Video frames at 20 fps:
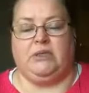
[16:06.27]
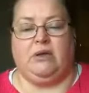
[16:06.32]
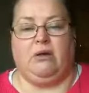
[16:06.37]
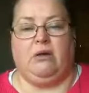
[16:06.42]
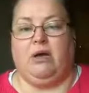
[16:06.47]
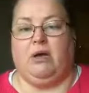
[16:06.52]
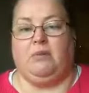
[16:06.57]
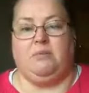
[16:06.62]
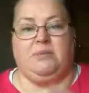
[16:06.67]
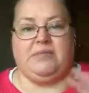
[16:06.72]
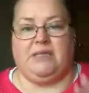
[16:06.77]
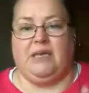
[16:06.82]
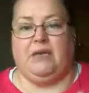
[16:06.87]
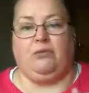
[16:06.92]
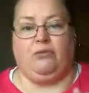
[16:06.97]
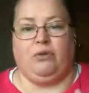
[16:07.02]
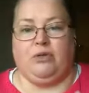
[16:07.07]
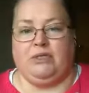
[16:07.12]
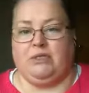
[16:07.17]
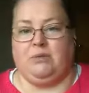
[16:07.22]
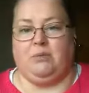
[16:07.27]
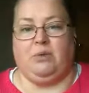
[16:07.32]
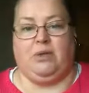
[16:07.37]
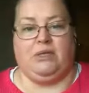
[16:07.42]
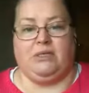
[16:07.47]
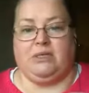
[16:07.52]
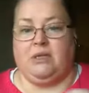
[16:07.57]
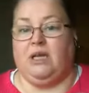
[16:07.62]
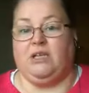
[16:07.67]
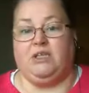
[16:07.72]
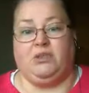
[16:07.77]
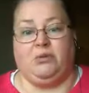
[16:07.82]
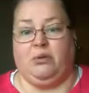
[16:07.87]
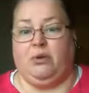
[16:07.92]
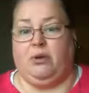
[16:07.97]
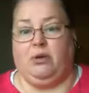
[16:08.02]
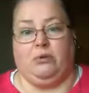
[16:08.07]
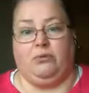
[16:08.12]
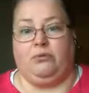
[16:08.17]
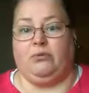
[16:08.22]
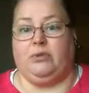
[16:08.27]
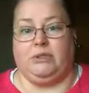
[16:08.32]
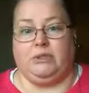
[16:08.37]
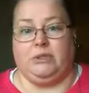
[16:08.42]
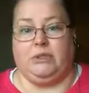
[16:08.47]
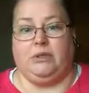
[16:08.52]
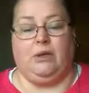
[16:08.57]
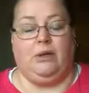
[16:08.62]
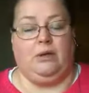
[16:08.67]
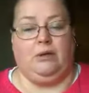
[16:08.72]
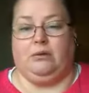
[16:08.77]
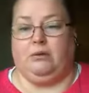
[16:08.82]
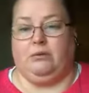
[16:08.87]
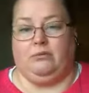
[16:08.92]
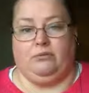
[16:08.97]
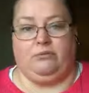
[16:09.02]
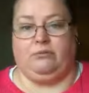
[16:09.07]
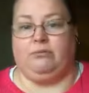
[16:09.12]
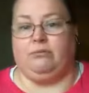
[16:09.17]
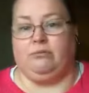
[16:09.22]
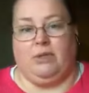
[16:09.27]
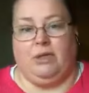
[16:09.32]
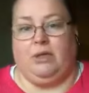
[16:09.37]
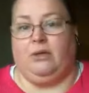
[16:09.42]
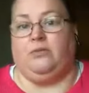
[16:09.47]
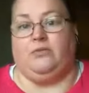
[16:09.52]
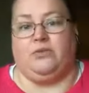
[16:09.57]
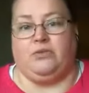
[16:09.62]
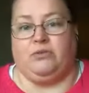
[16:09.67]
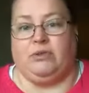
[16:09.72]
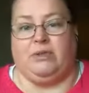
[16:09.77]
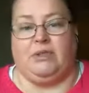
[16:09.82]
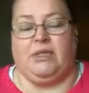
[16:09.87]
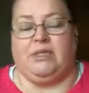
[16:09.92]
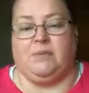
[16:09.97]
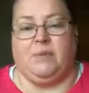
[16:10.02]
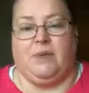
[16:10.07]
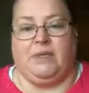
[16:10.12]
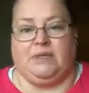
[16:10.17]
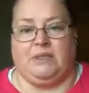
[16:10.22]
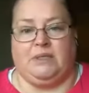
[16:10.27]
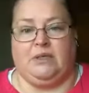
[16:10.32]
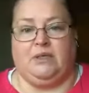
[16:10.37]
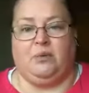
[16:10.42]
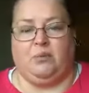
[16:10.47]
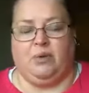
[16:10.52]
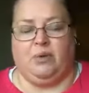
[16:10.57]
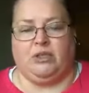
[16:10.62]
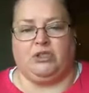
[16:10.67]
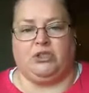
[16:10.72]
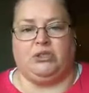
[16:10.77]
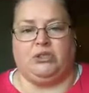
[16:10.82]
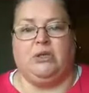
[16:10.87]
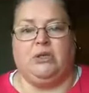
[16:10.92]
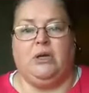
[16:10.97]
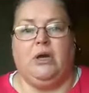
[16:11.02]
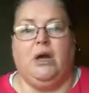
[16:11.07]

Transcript: Now, I'm saying reading because I do a lot of reading. I love to read. That's my decompression.